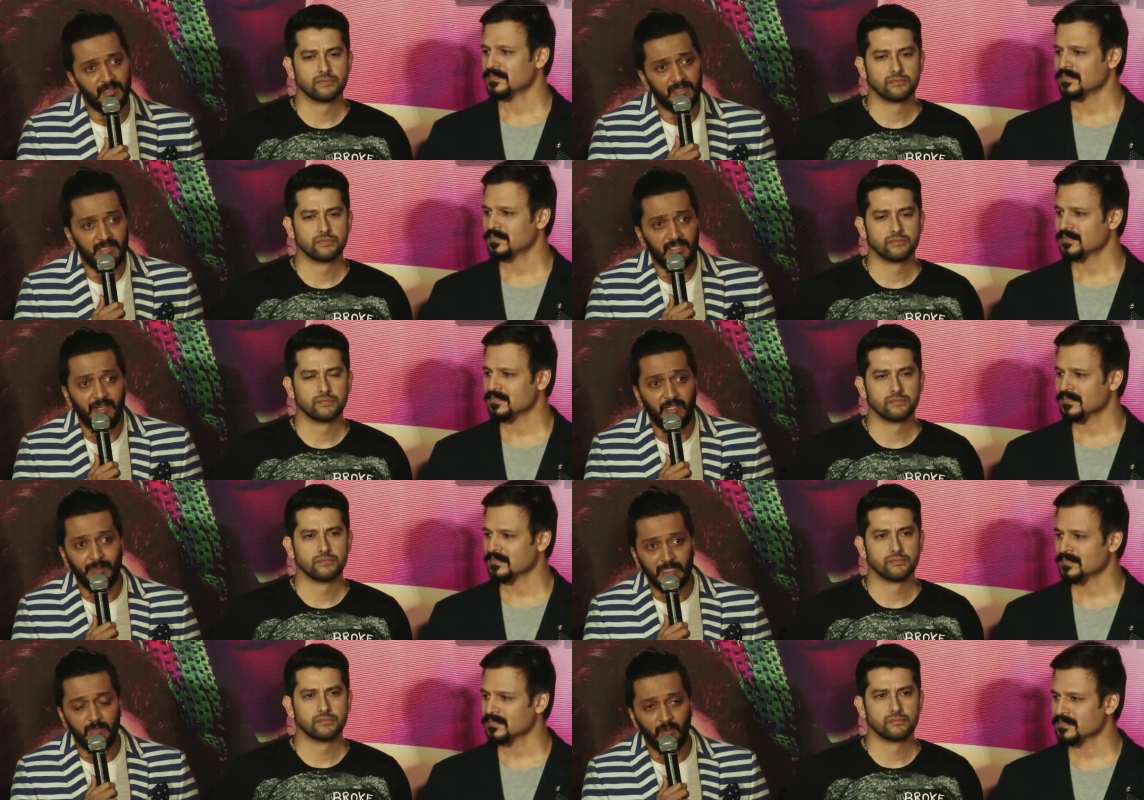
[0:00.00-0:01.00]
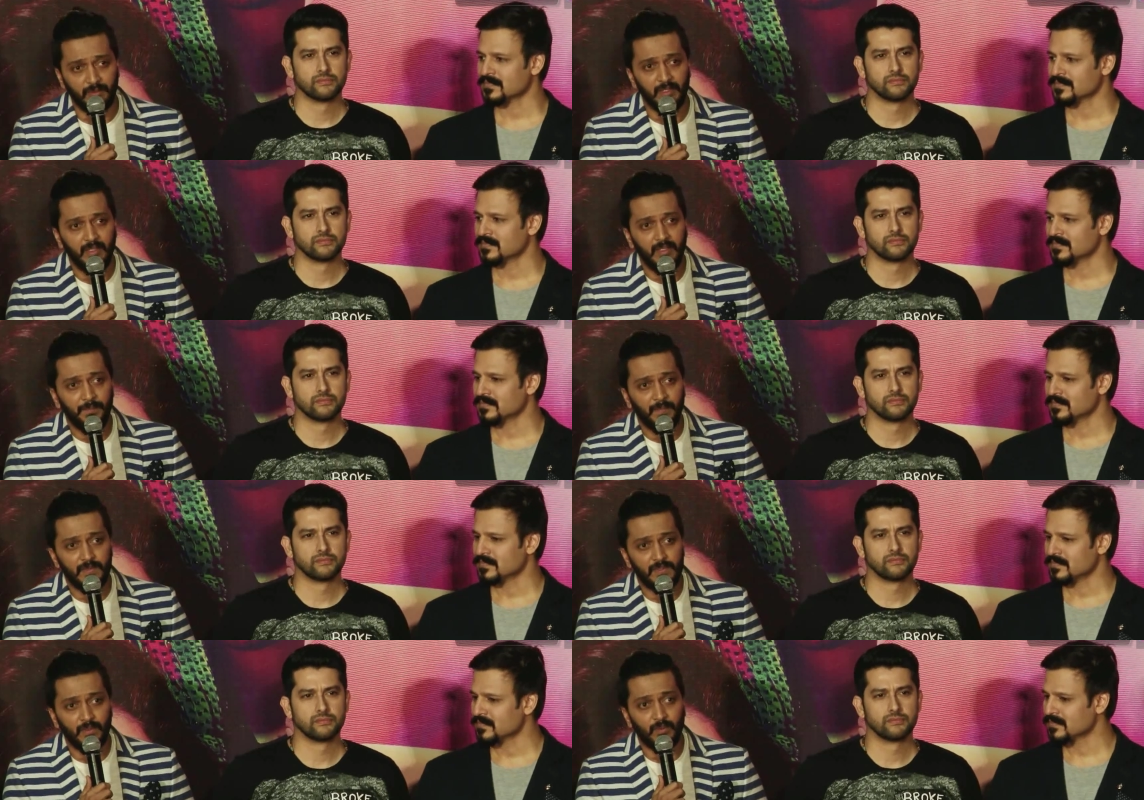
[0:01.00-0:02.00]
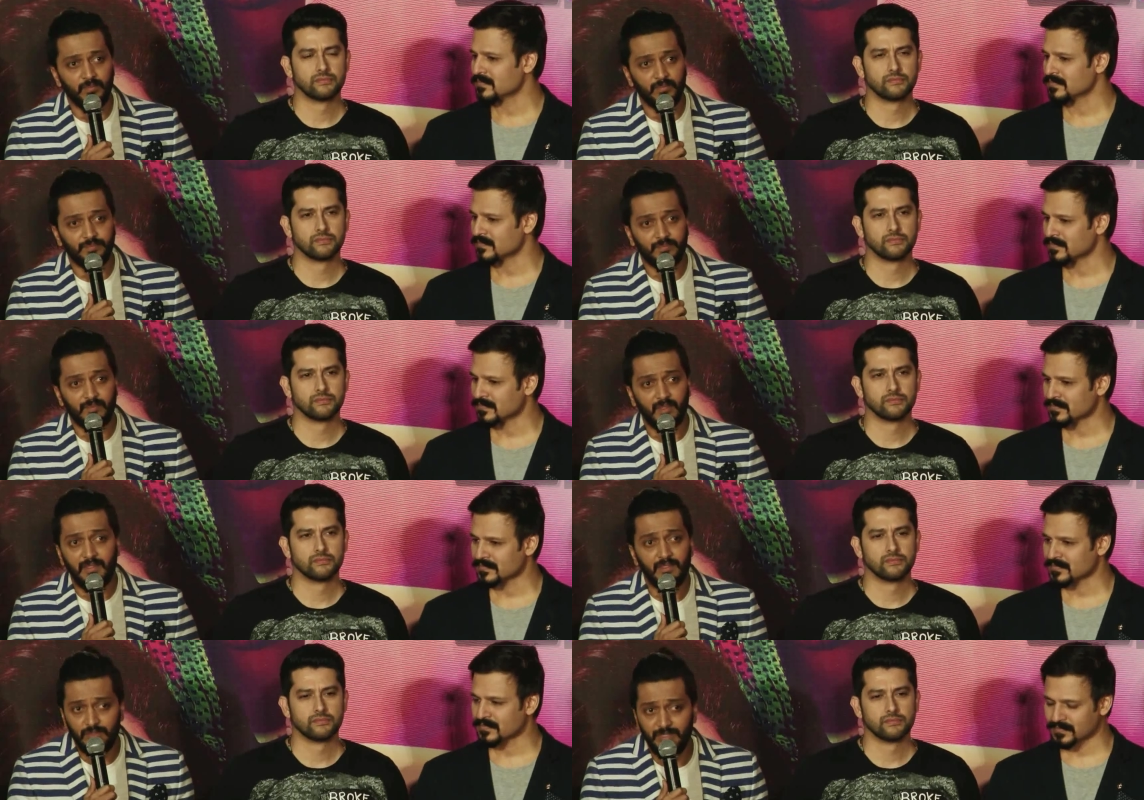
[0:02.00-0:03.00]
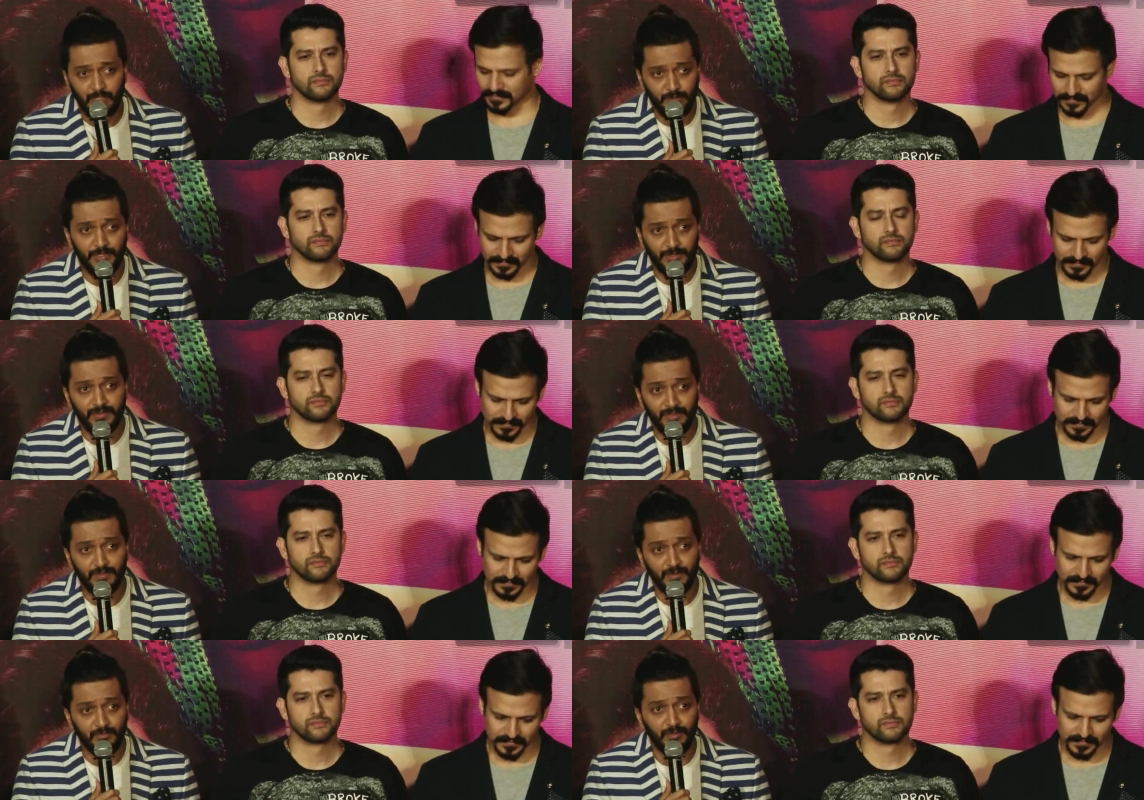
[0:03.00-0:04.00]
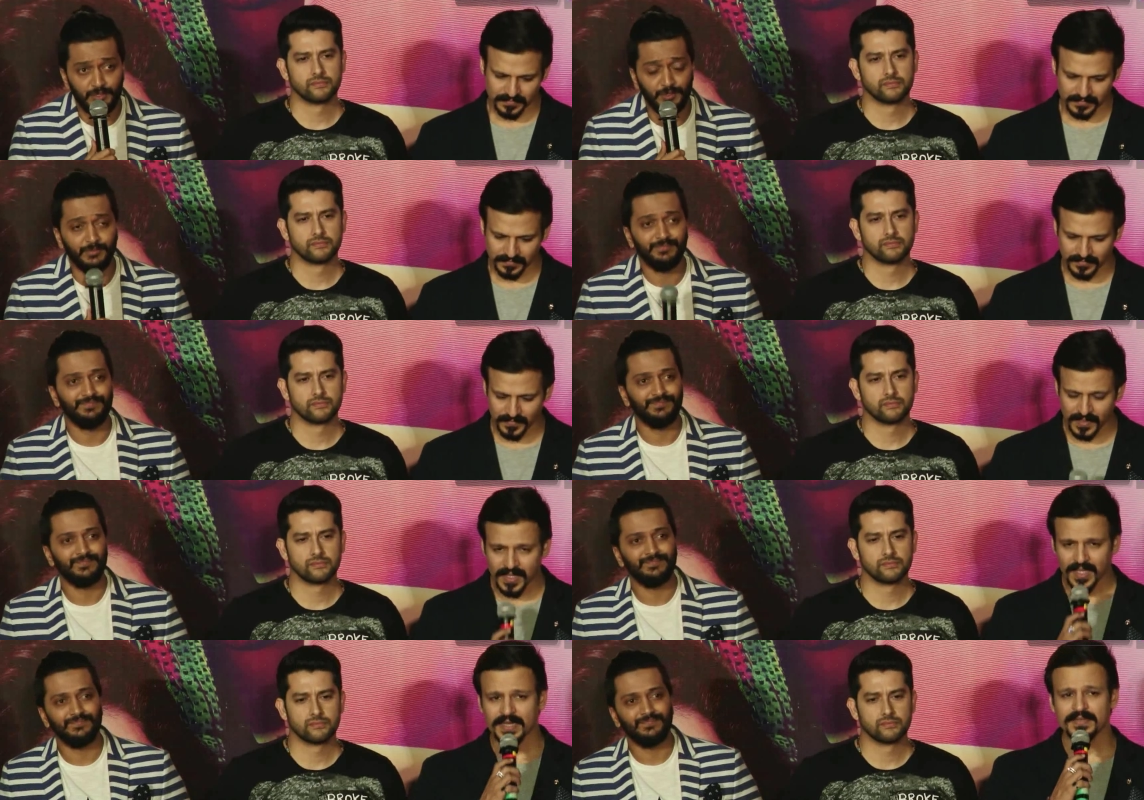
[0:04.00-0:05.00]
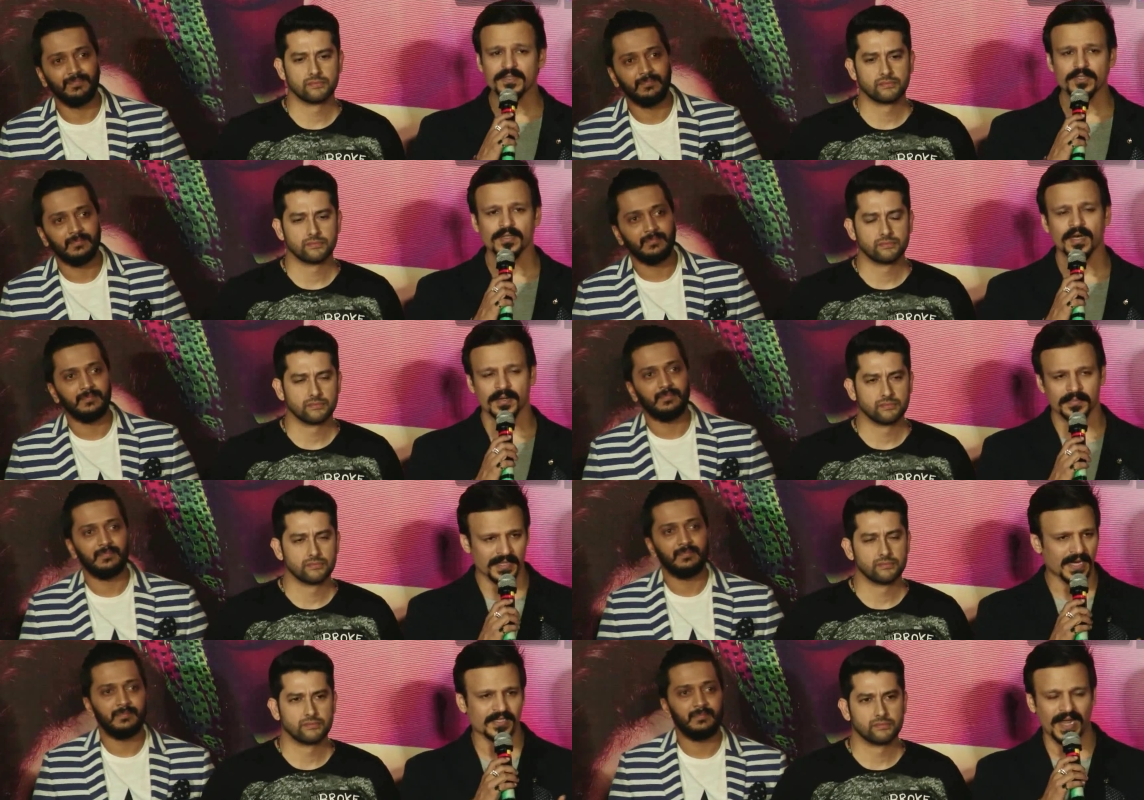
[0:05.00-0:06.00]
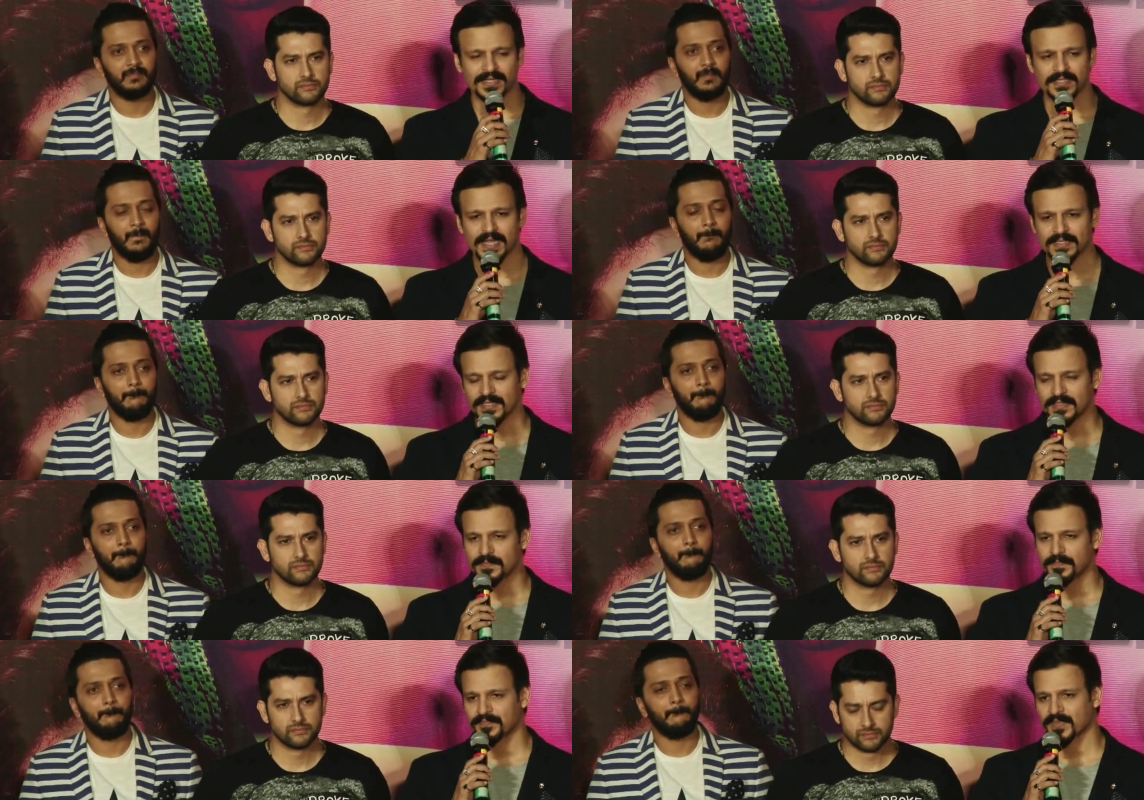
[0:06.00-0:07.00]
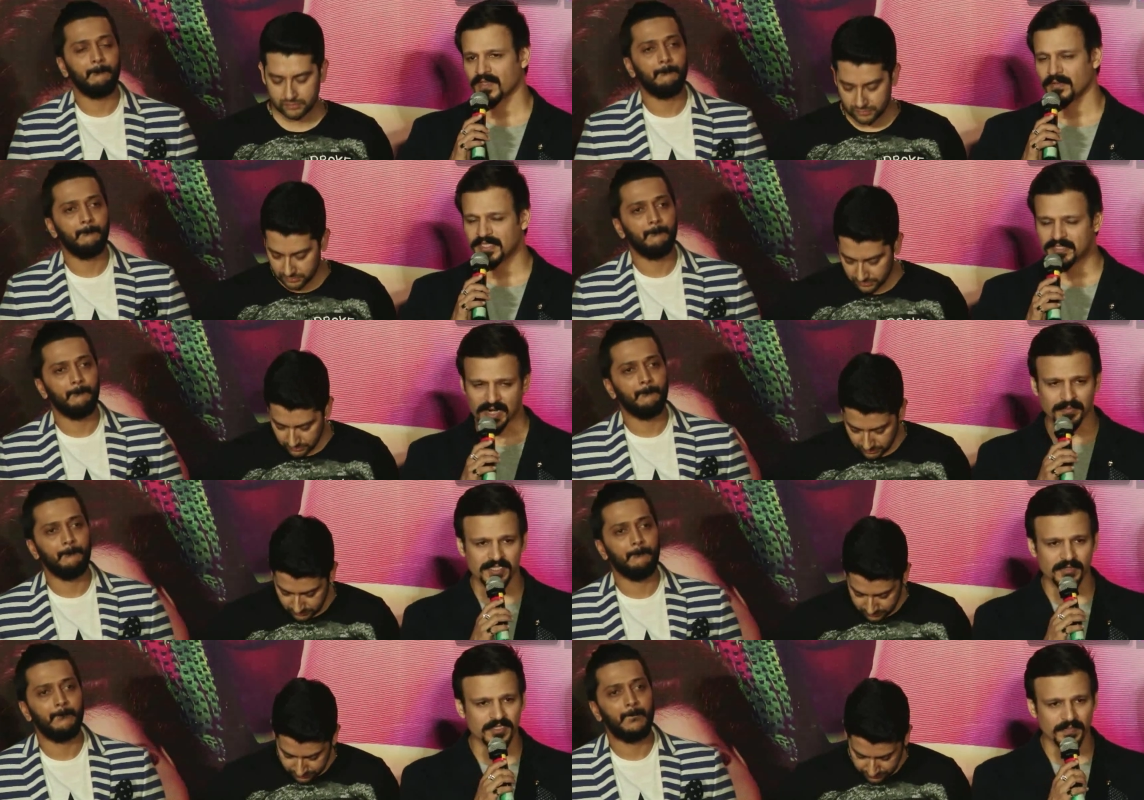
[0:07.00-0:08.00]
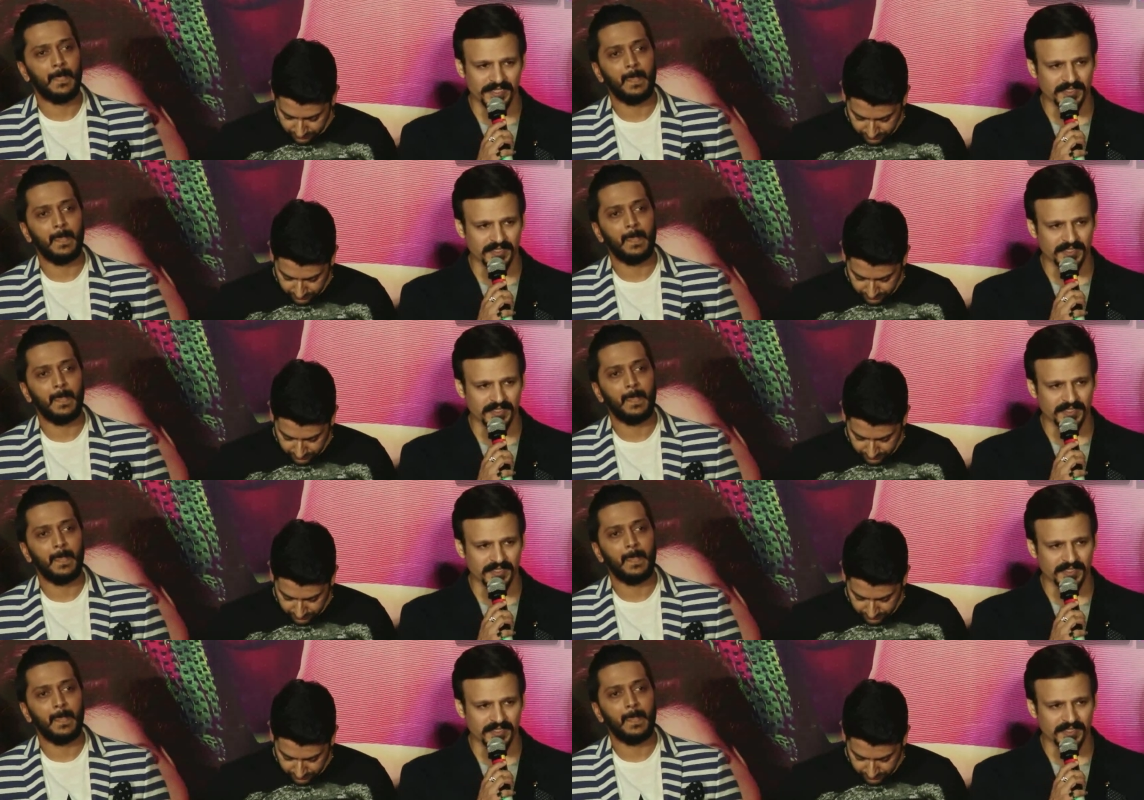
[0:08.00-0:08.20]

Speaker 1: And it's great to explore. So there's no saturation in this film for sure.
Speaker 2: And even I'd like to add to that I mean, Grand Masti was a big